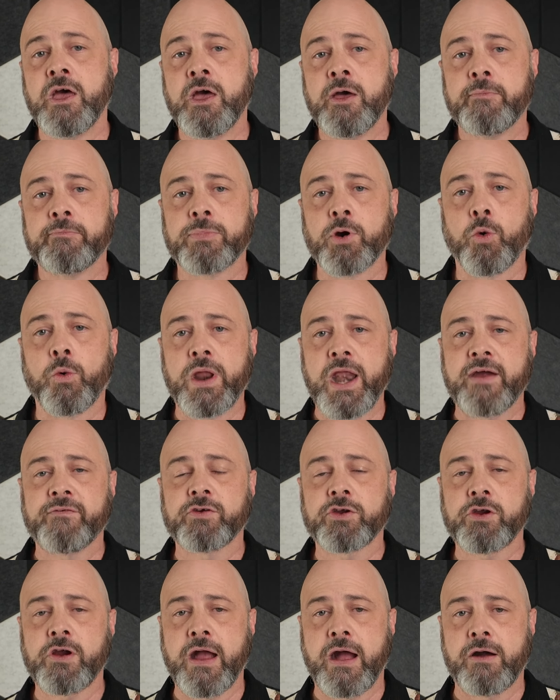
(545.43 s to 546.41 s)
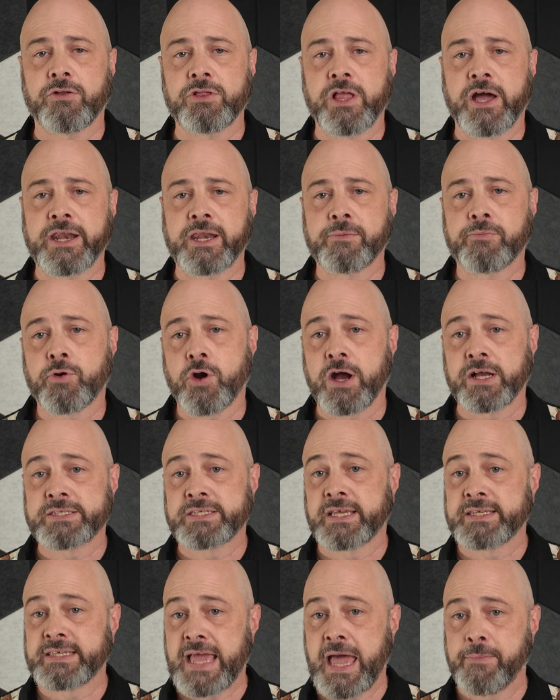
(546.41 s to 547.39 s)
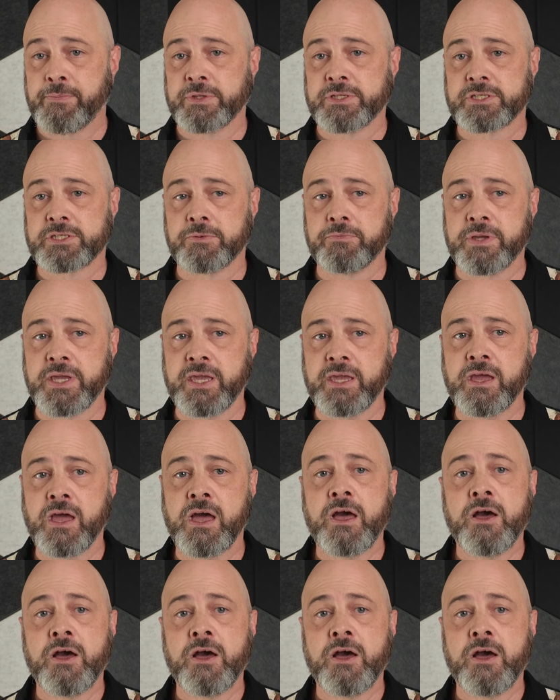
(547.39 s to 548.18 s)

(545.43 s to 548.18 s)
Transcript: But whatever your outlining process happens to be,